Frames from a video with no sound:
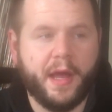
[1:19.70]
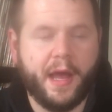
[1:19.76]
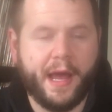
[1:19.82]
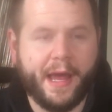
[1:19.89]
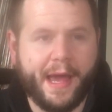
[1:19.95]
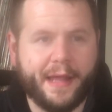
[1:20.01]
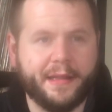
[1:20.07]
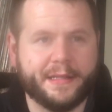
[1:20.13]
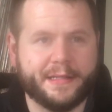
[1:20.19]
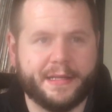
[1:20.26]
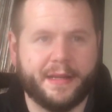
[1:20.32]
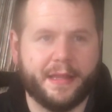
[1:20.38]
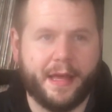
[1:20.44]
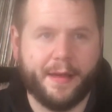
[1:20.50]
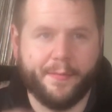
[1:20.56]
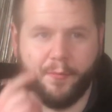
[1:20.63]
had
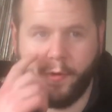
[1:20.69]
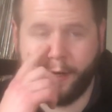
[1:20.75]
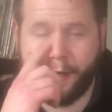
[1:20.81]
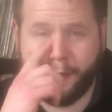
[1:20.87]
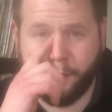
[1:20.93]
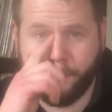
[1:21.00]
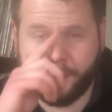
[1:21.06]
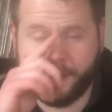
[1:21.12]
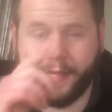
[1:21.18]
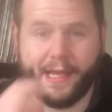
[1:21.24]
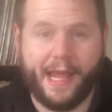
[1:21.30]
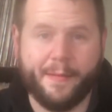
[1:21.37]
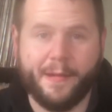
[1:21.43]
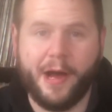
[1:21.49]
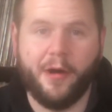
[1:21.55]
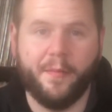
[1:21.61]
listened to them kind of when they
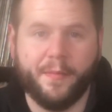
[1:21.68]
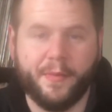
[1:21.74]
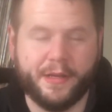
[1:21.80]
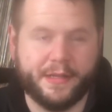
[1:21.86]
came out,